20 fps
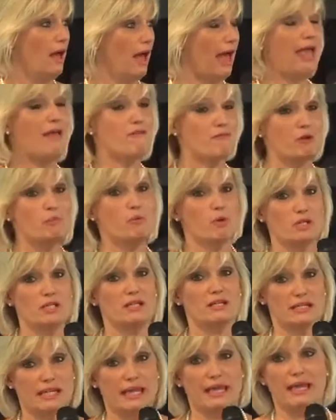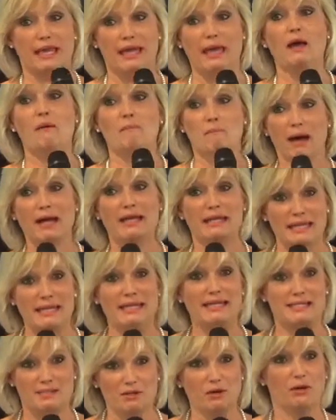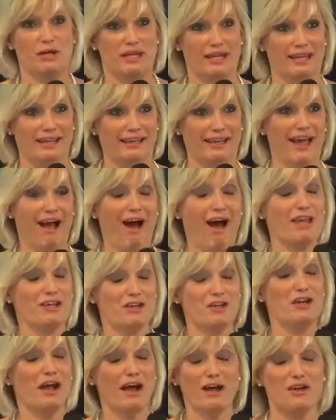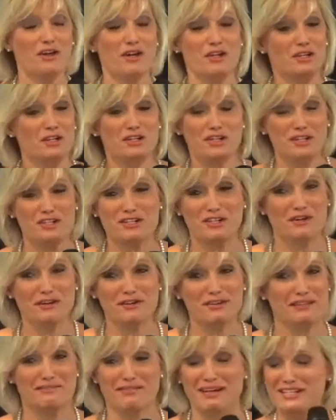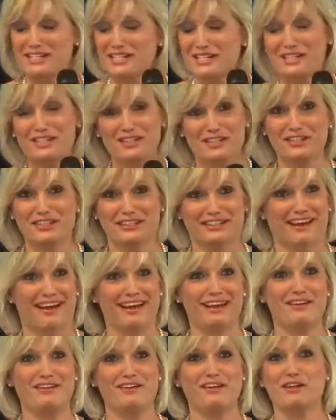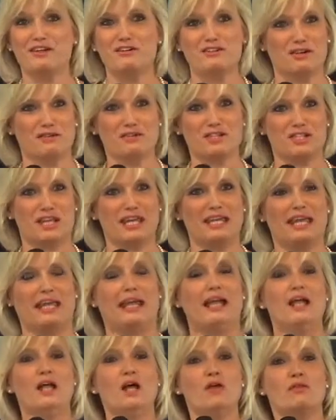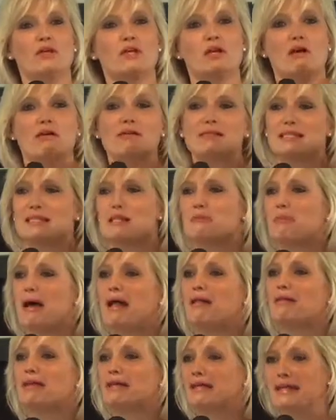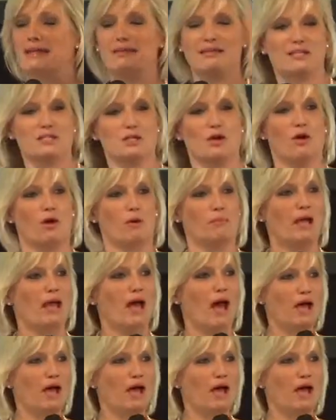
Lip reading: Everybody could hear my knees knocking. I couldn't control them. I just couldn't. I couldn't control the shaking. The girls in the balcony at the top